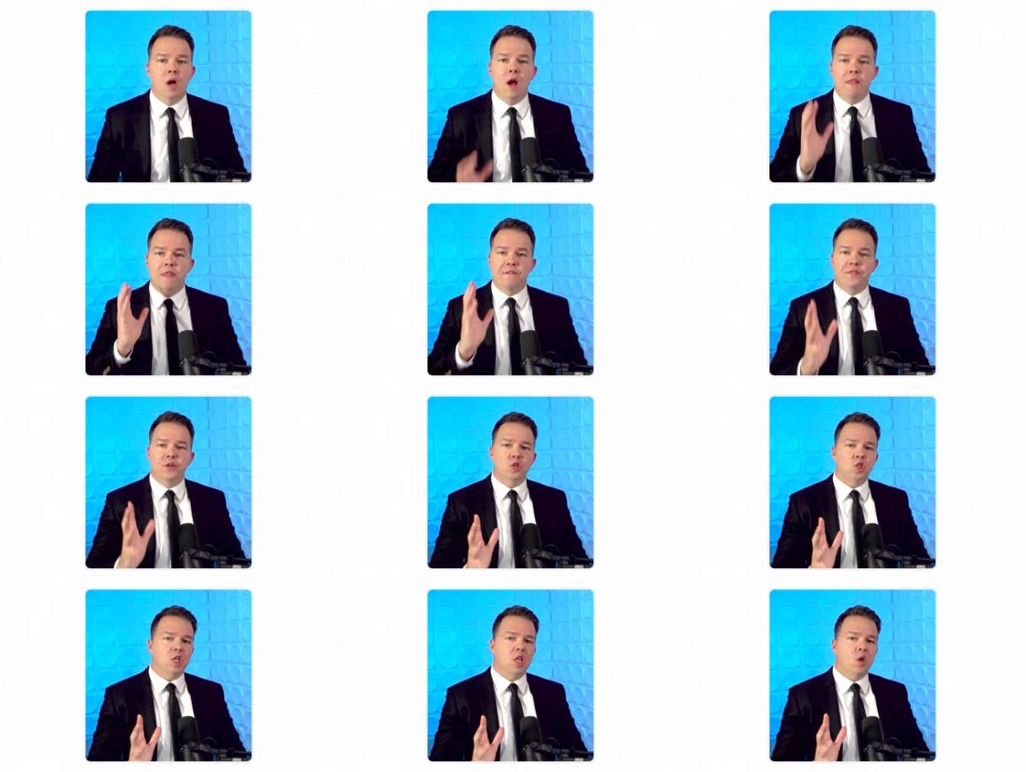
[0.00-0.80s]
The
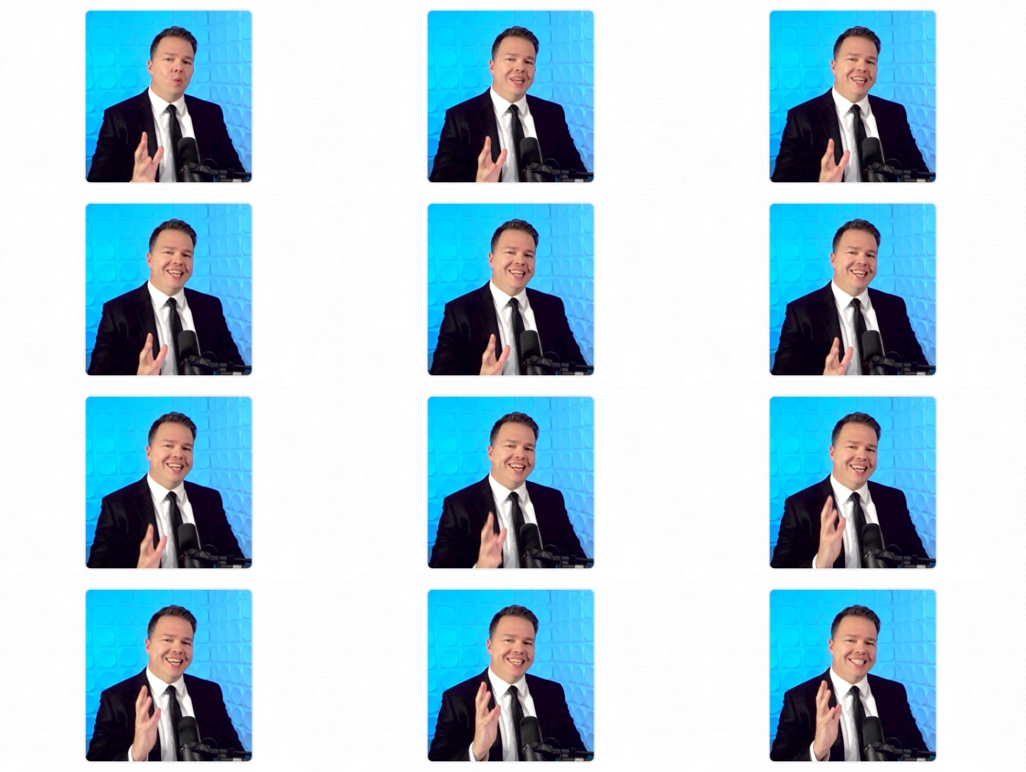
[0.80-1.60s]
first thing that we needed
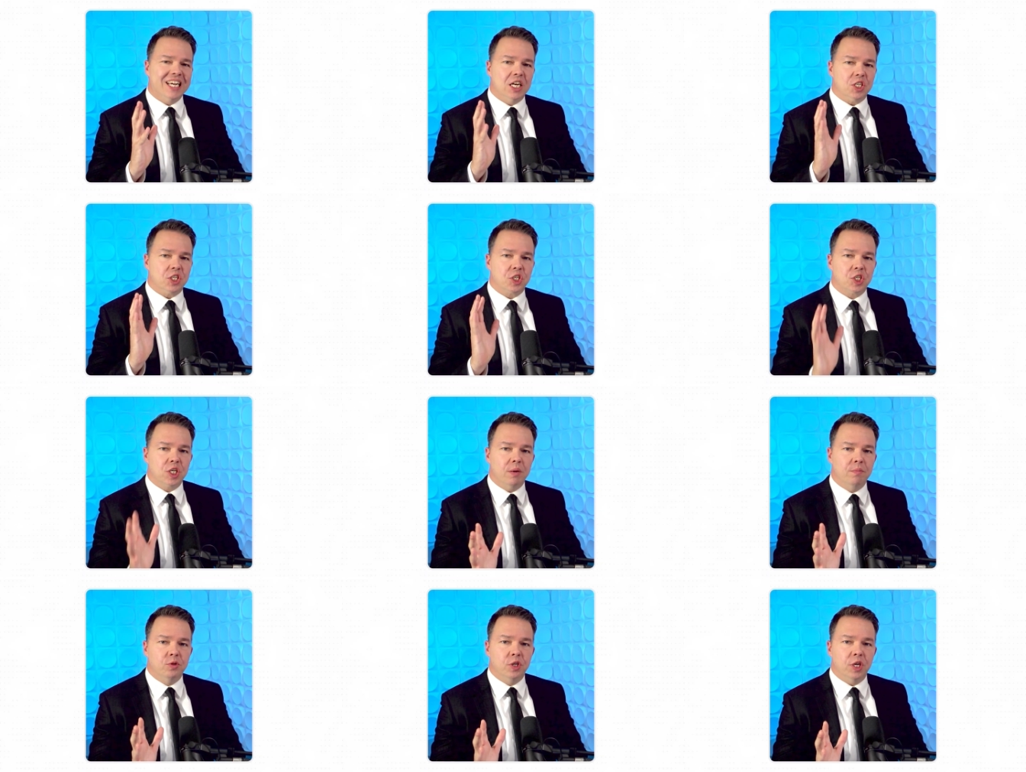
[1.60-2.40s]
is a
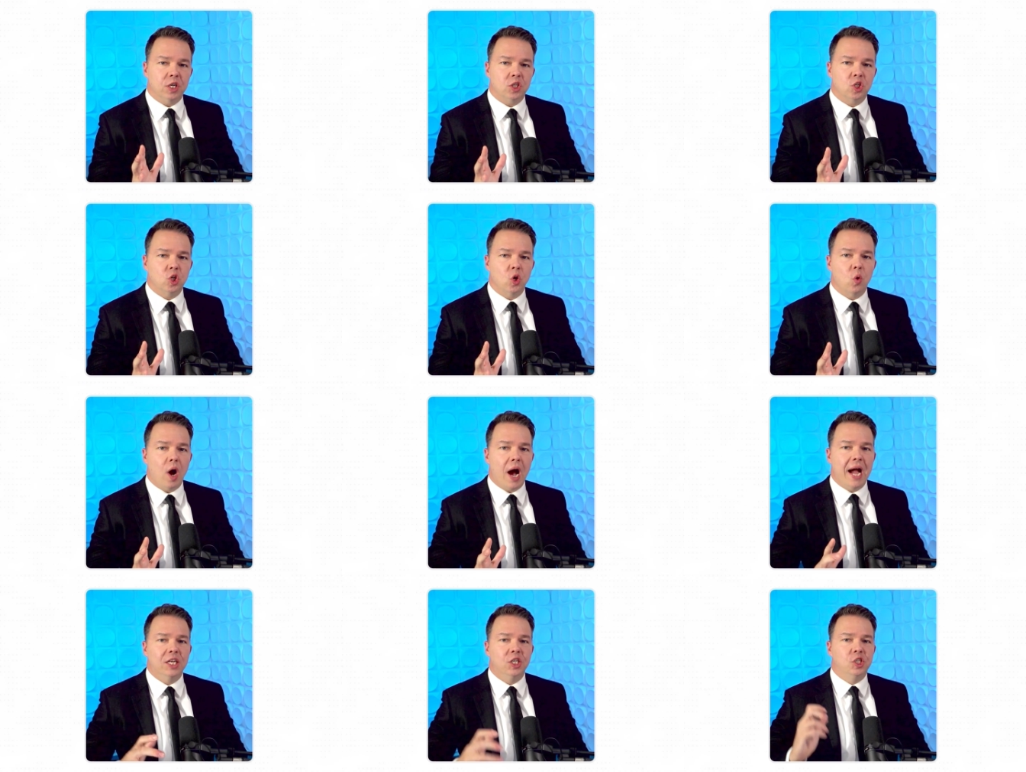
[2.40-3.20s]
subject. So
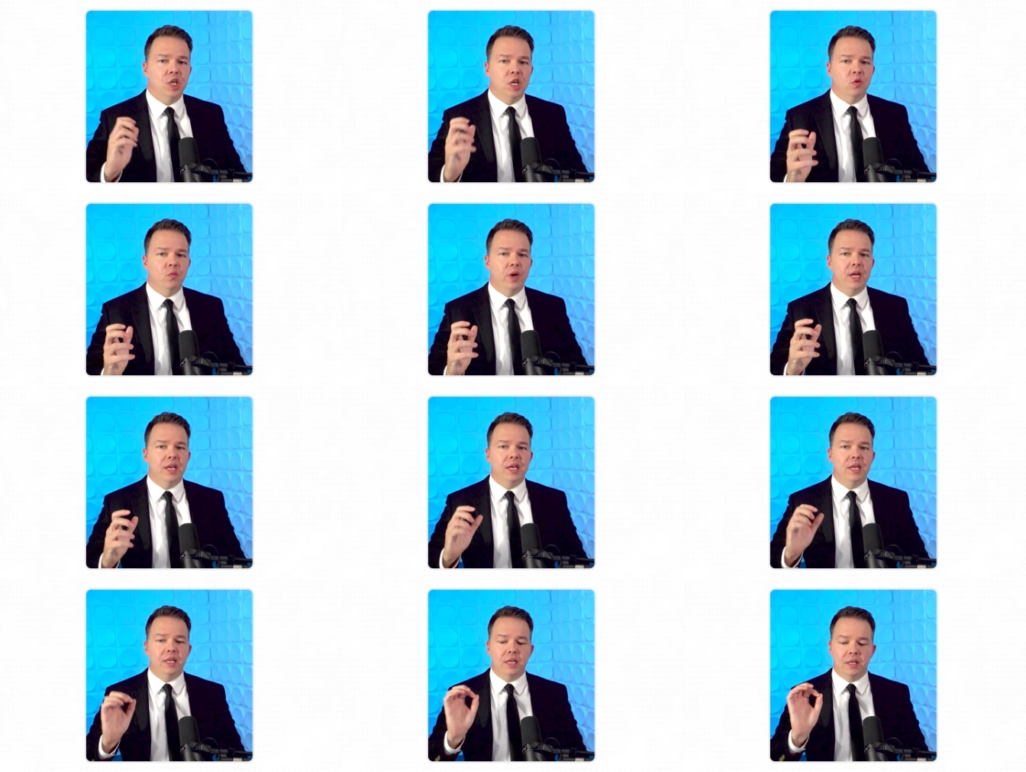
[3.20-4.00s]
I
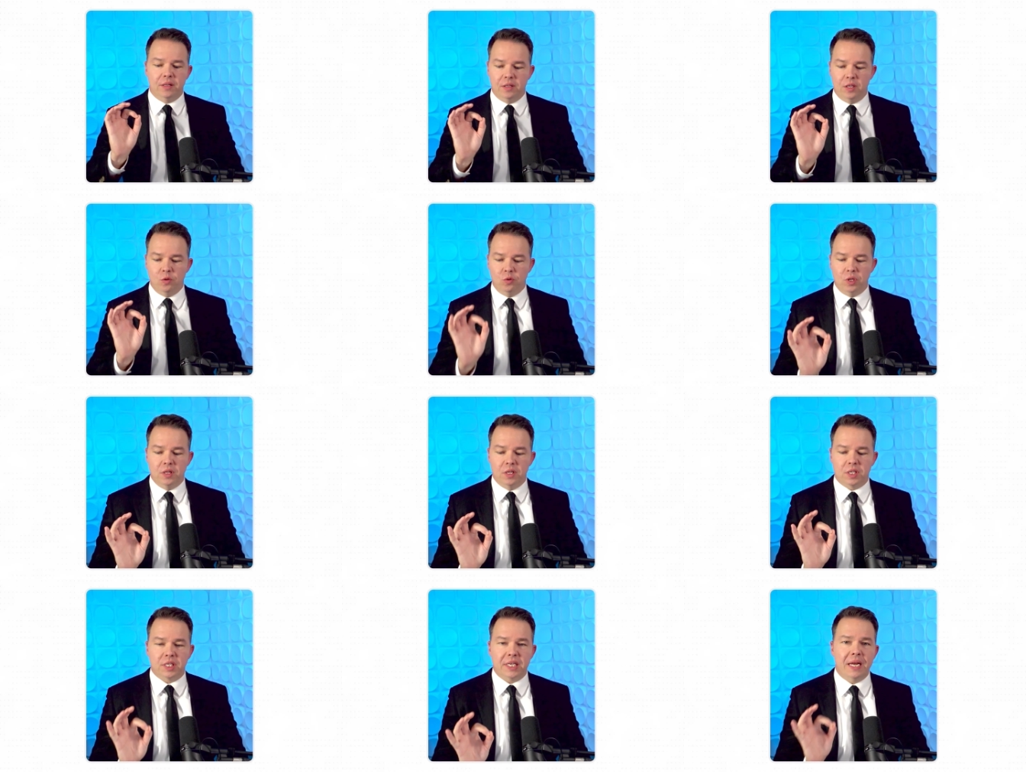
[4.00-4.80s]
generated using
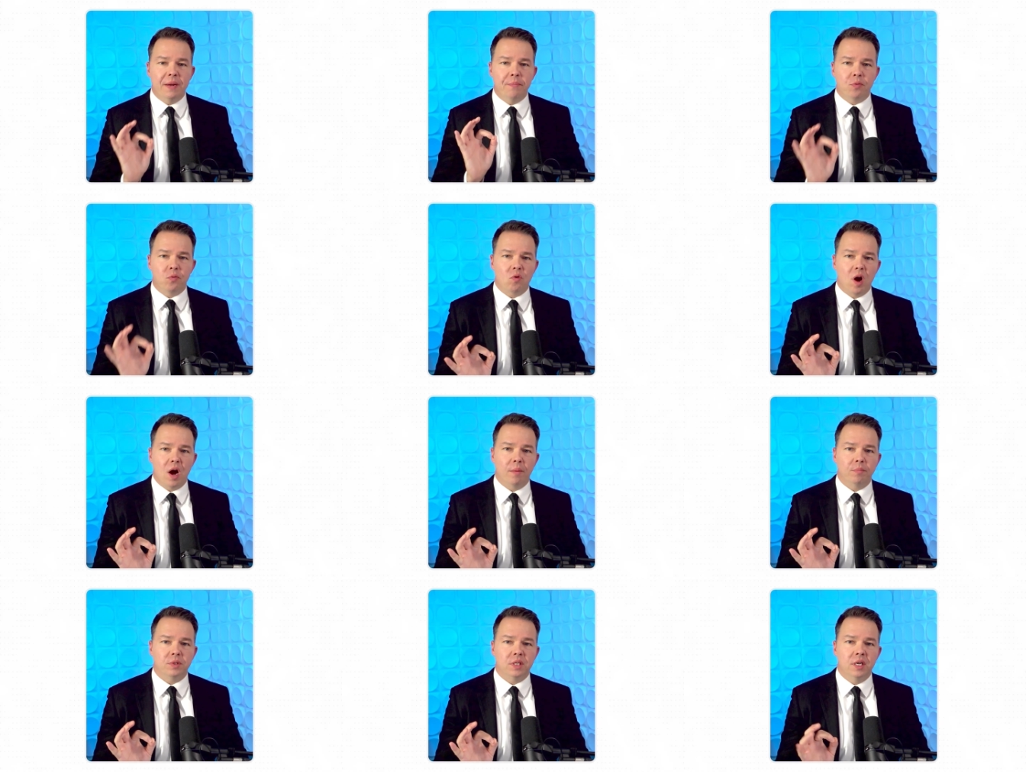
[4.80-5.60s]
the same
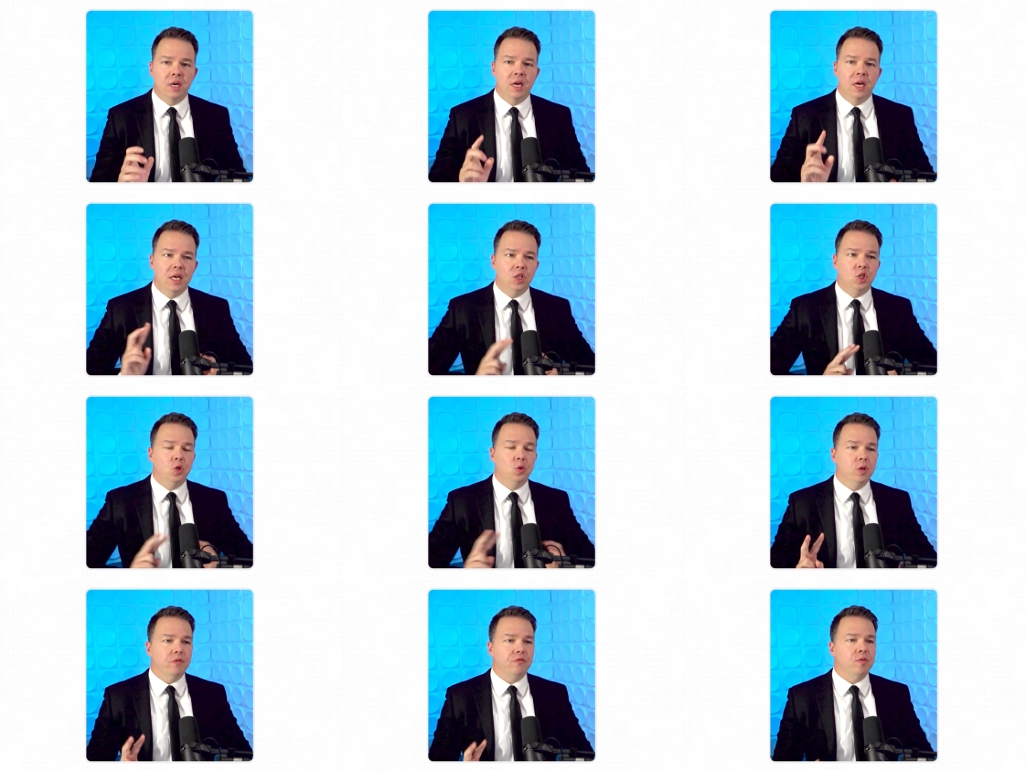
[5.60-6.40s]
prompt in
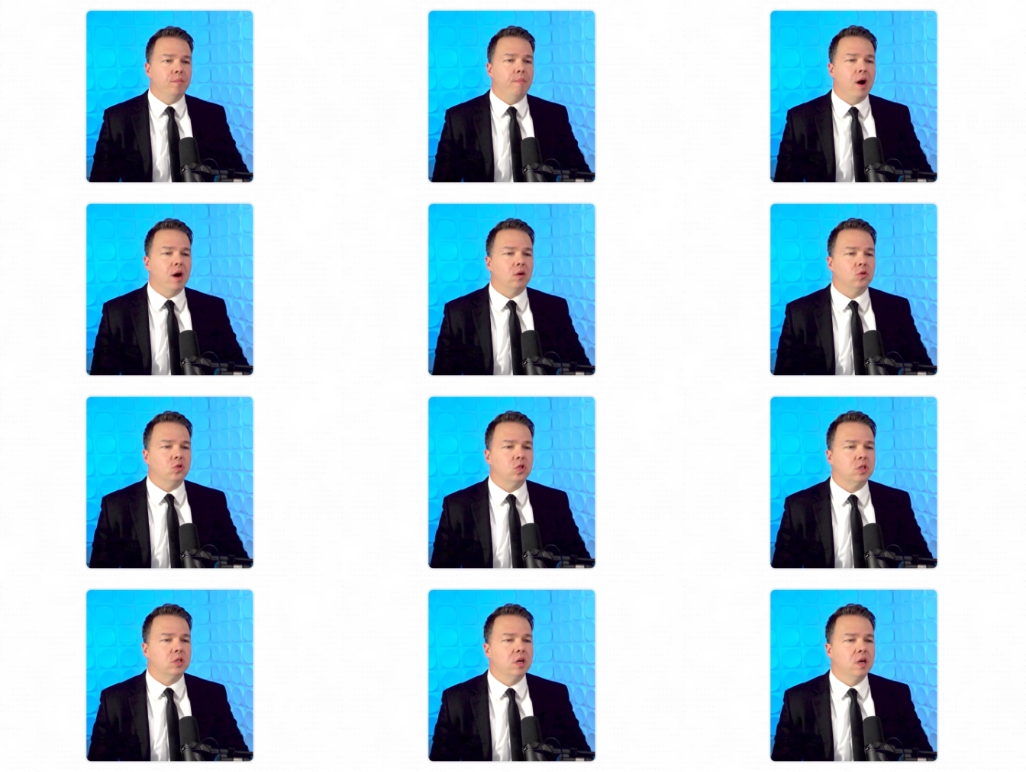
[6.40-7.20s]
two different
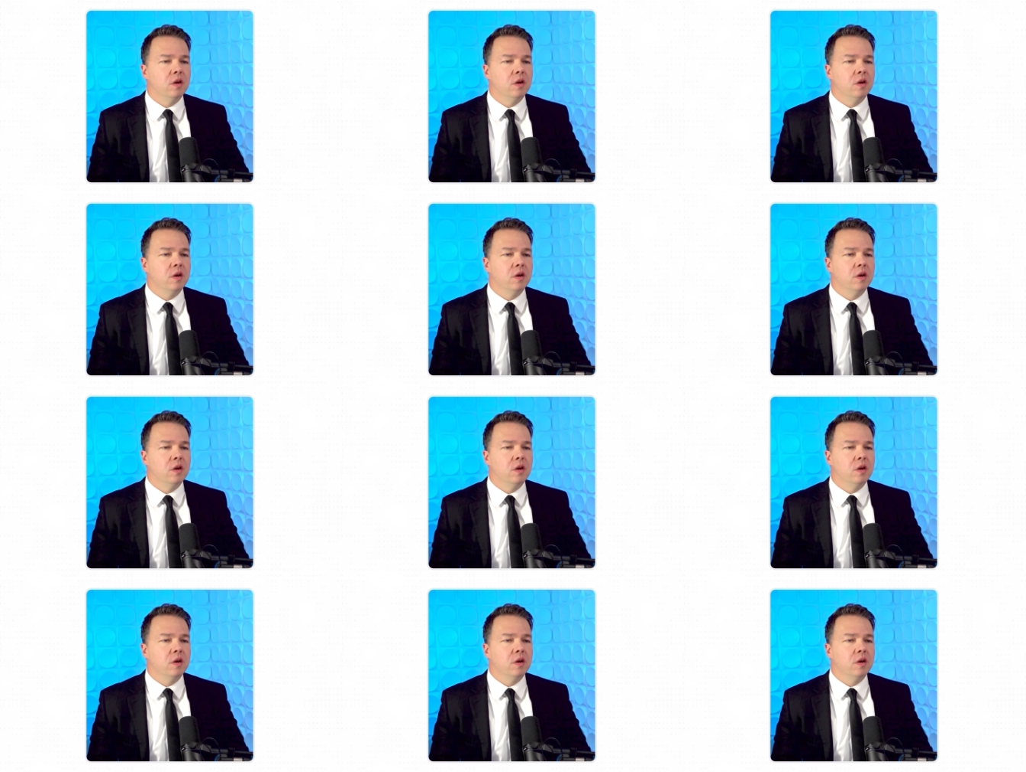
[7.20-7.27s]
models.